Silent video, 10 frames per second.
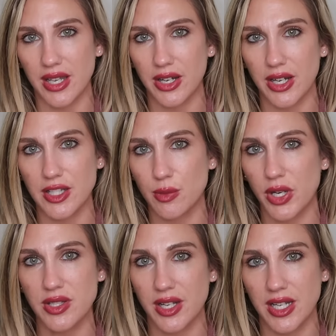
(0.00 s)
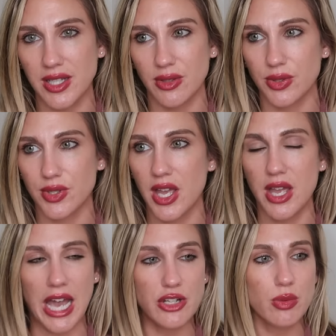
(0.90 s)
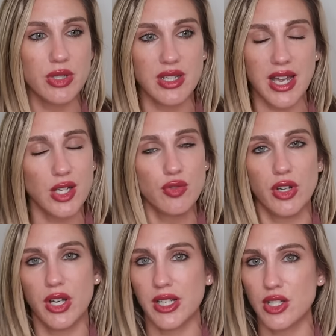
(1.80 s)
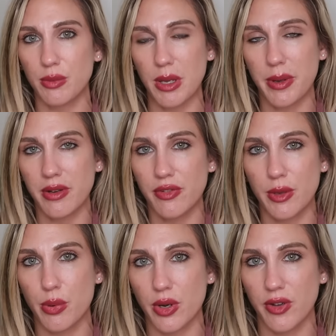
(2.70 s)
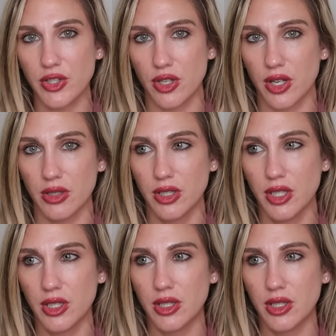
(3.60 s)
in there and sprays that I use. I just went to Nashville and I took my Benefit Porefessional.